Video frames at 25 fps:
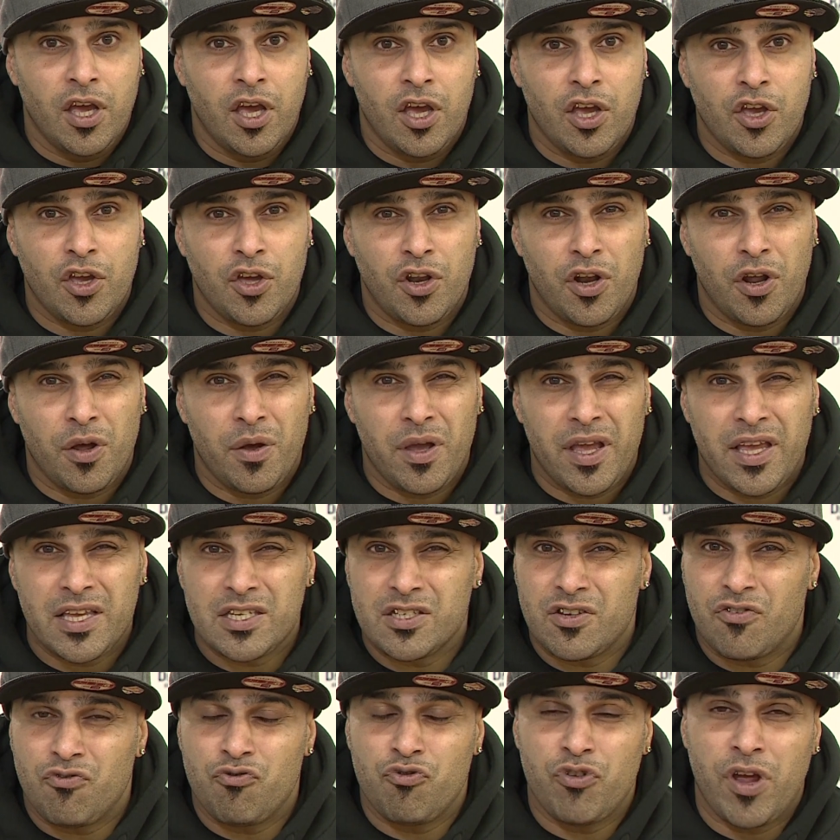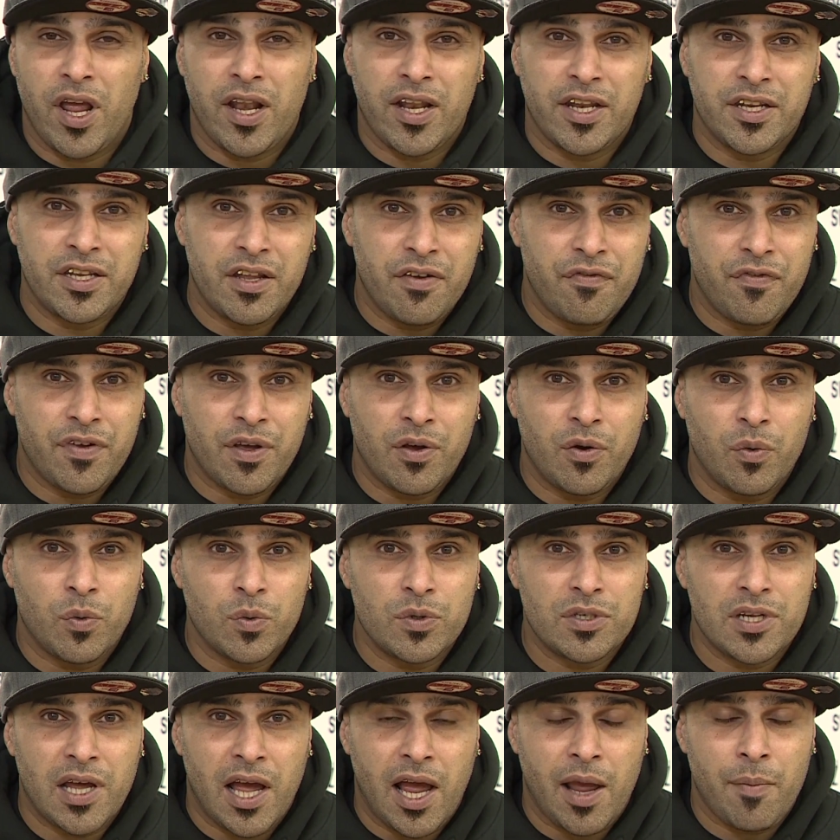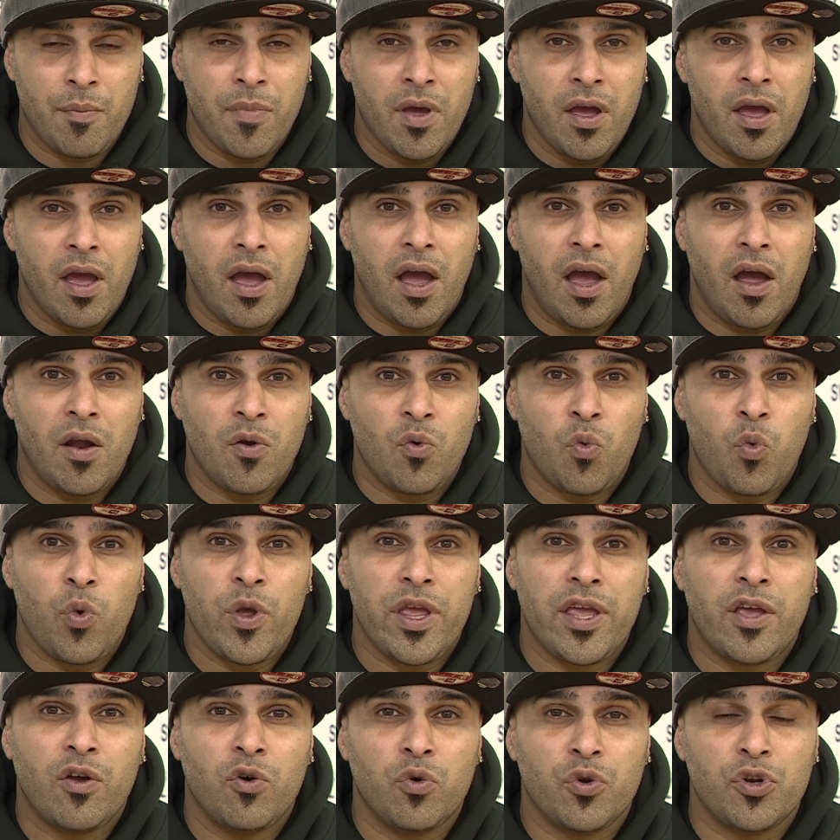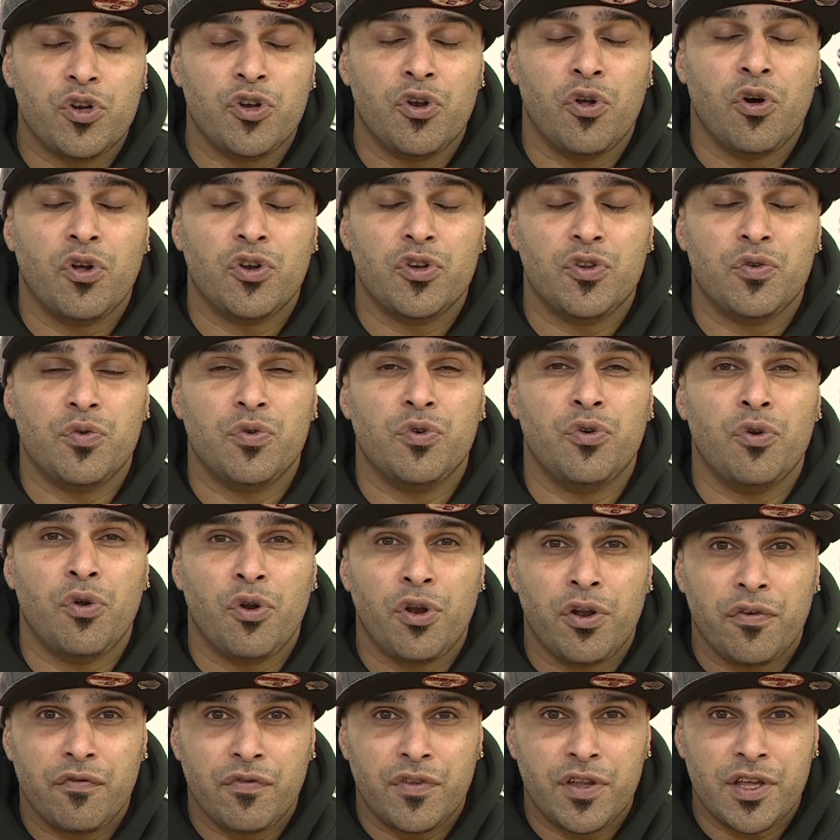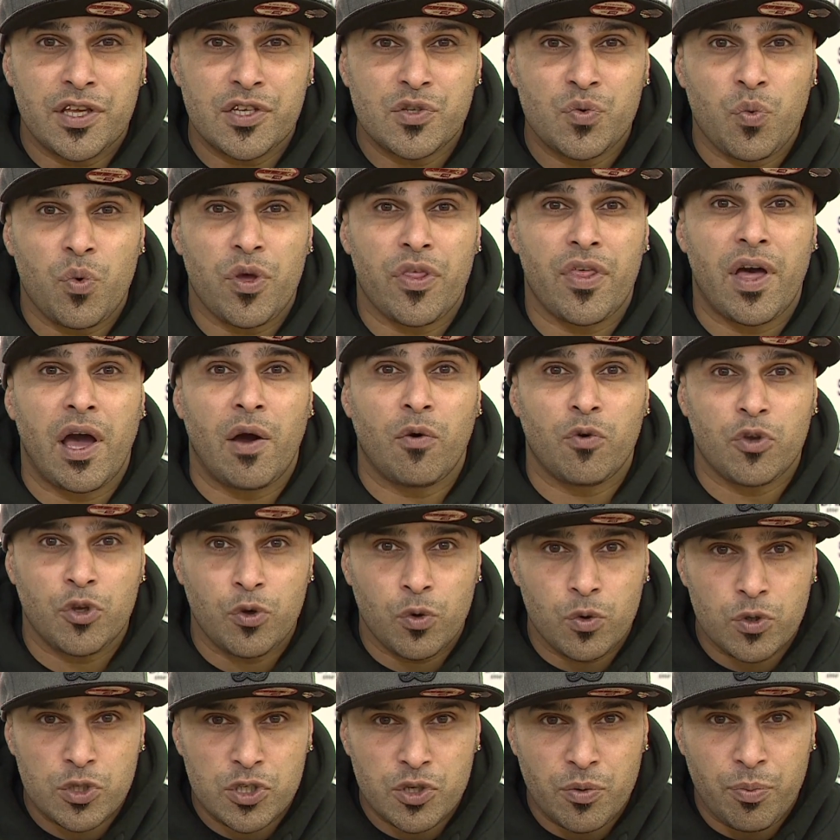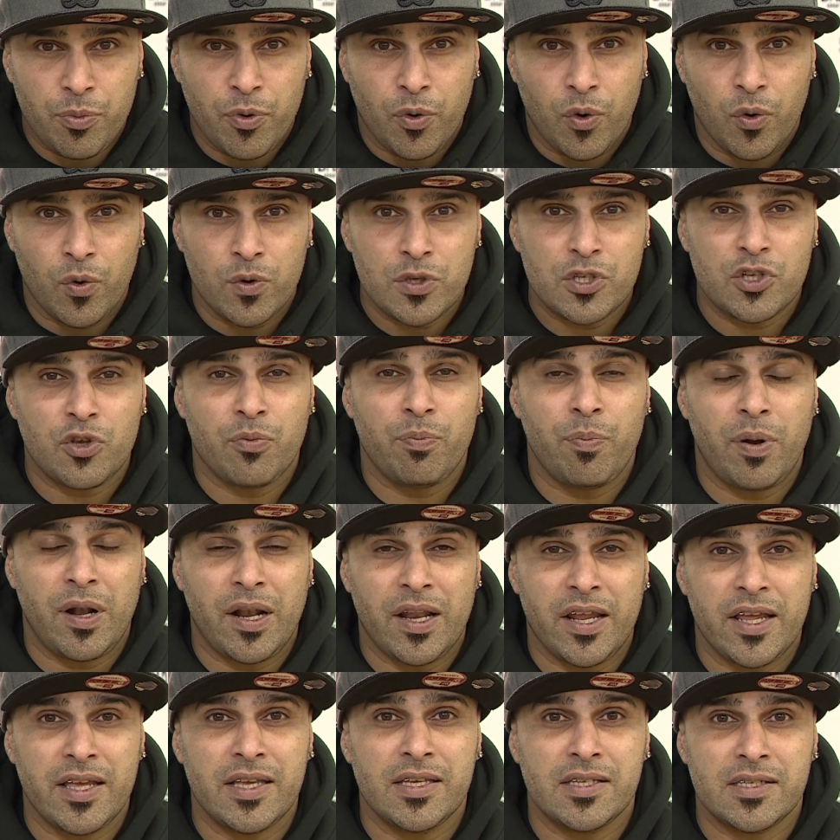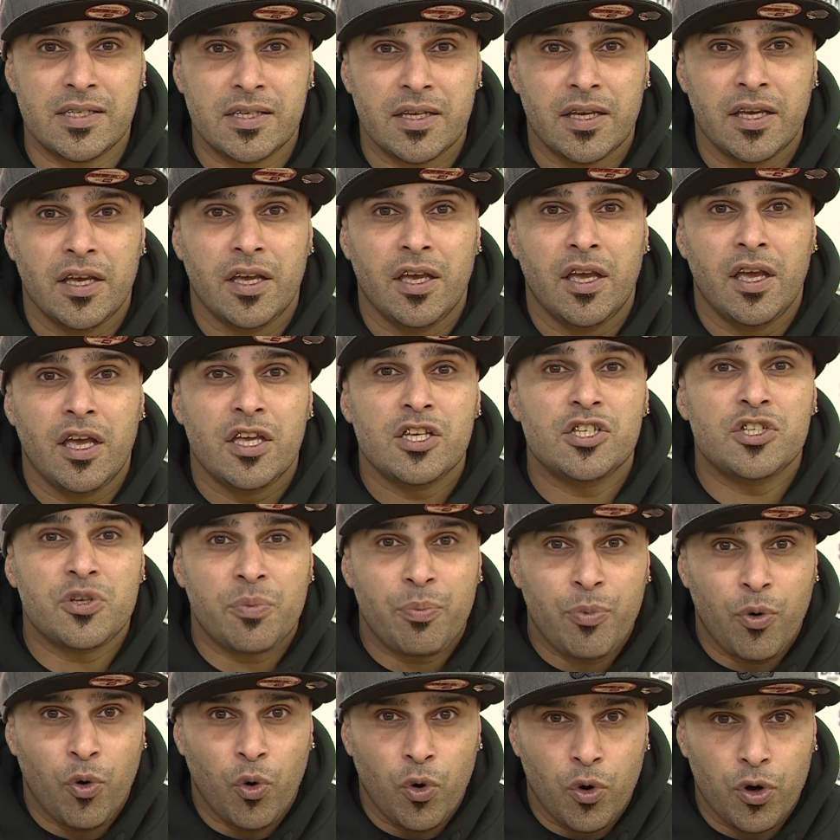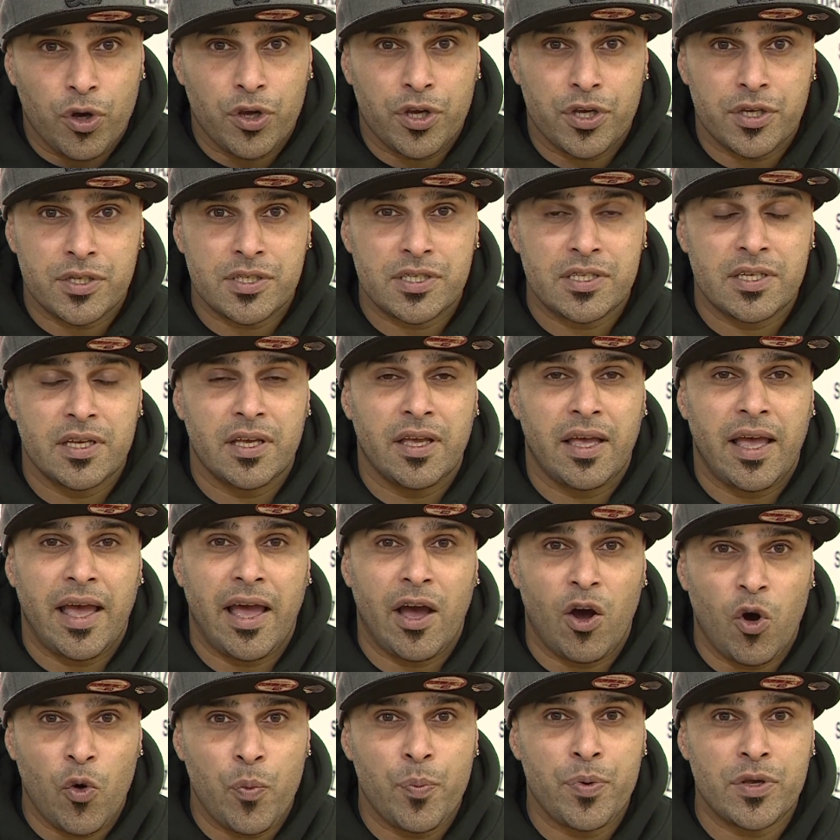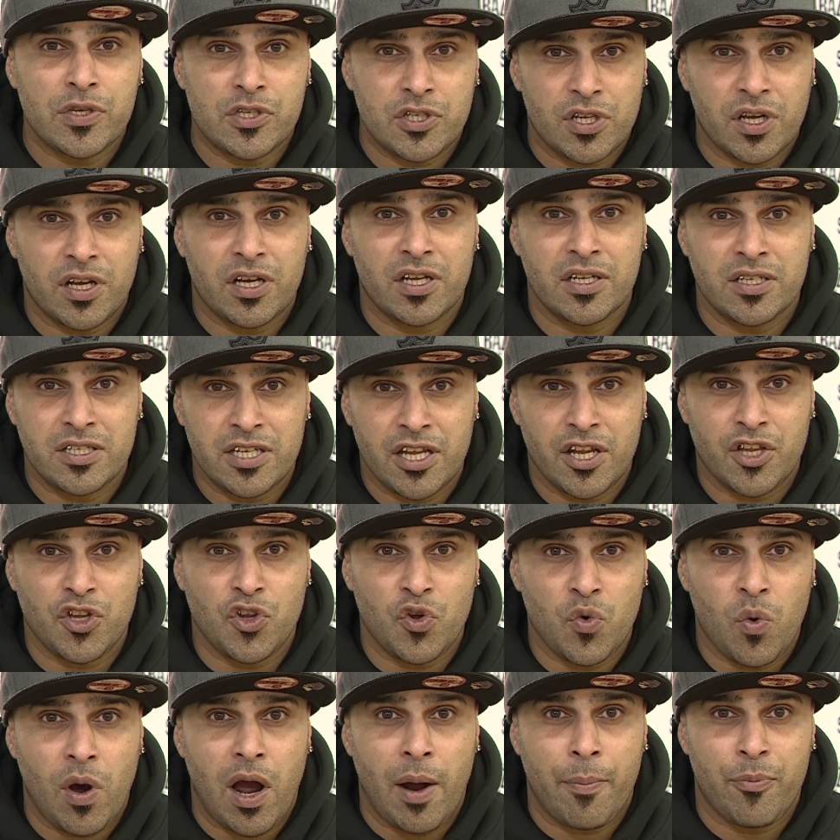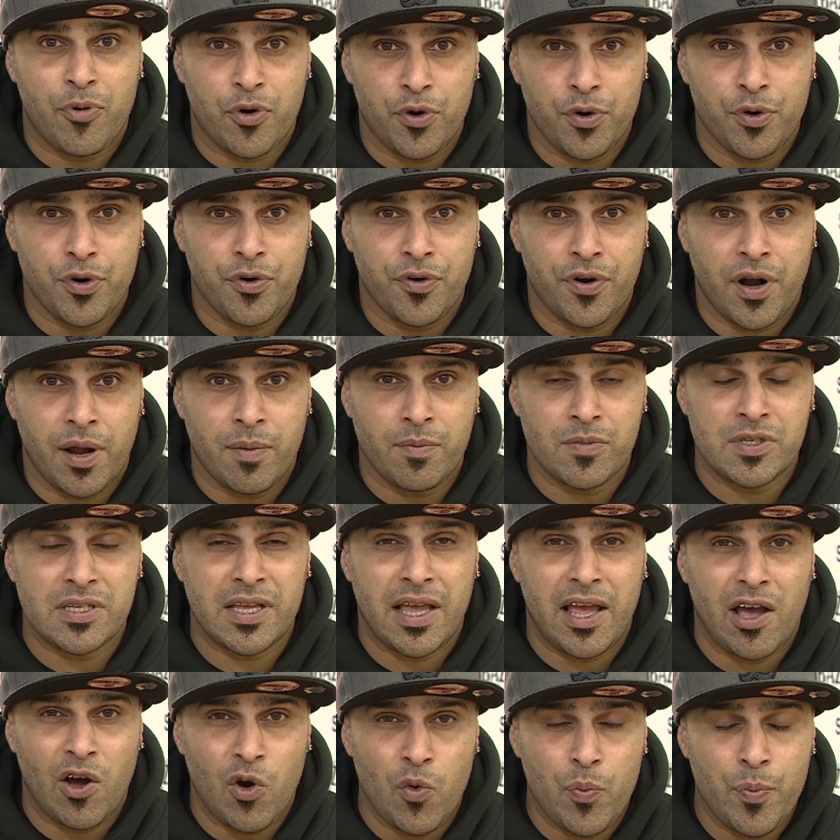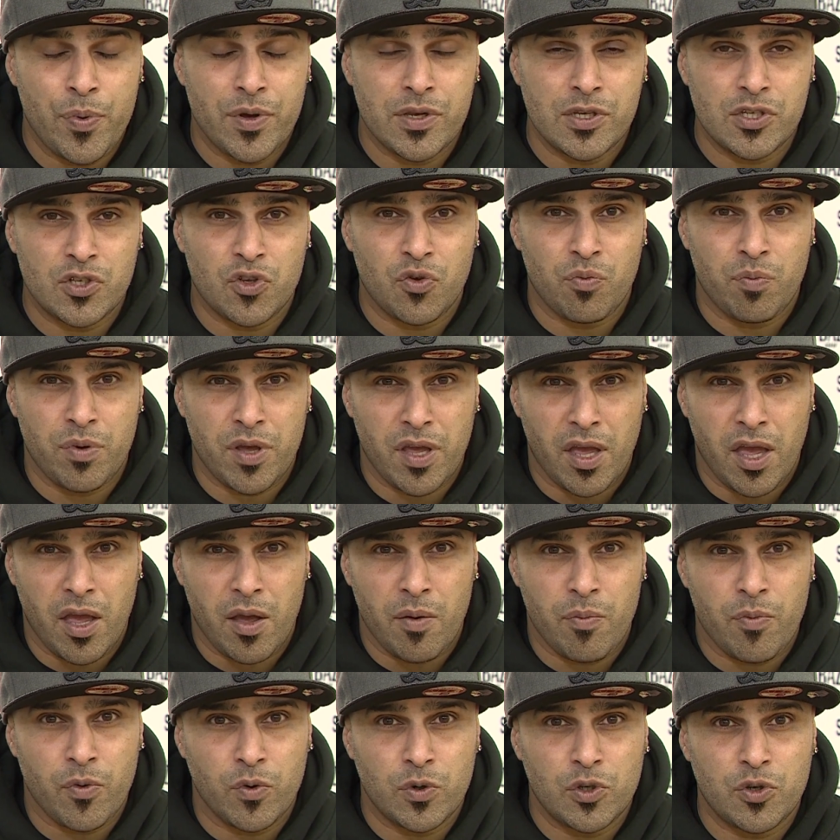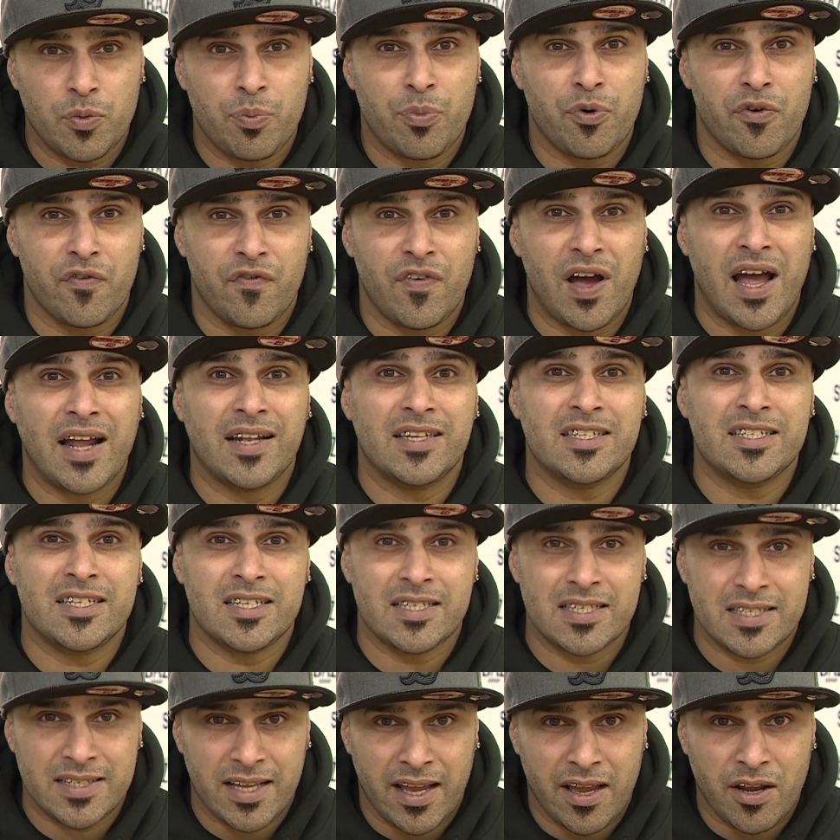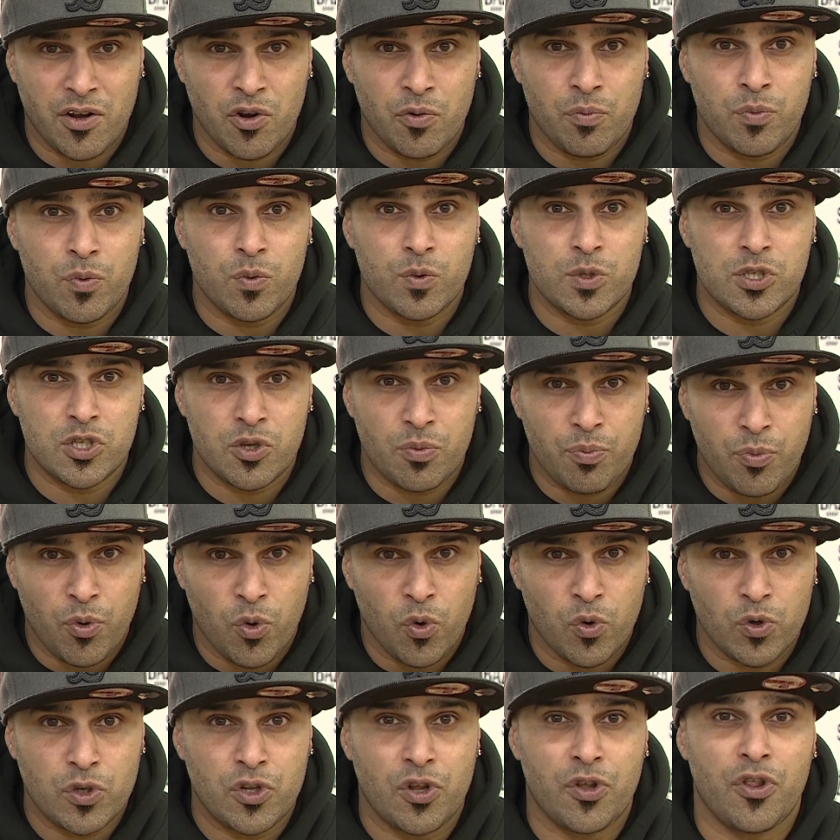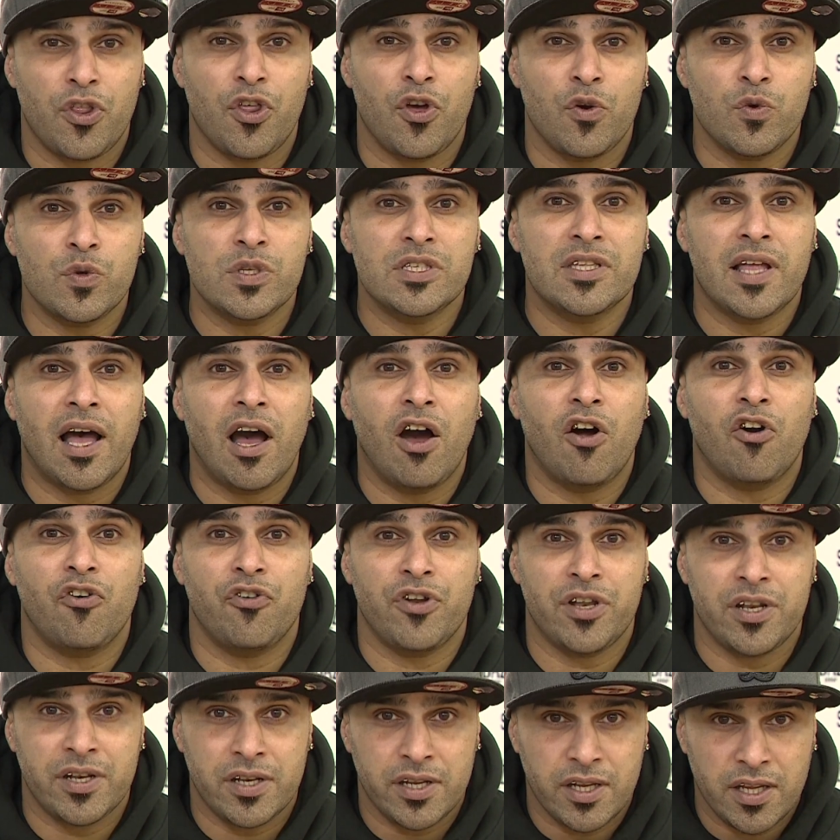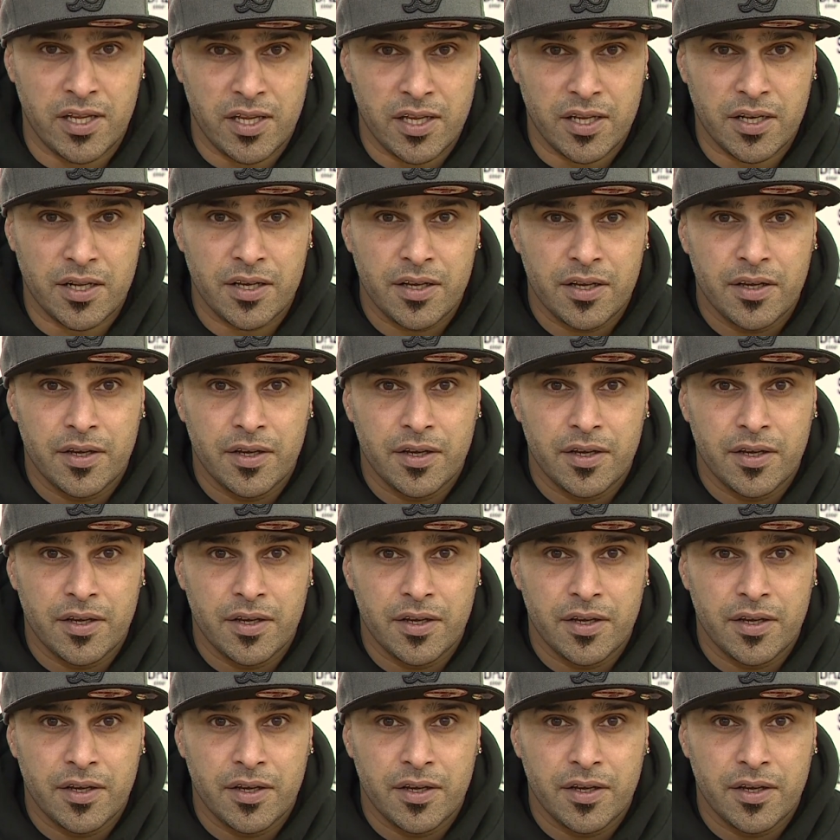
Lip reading: You know, it's a really difficult time, and we could not do none of this without your support. So please support us. Help us to continue our programs, help us to be able to provide sustainable support to those that are in need.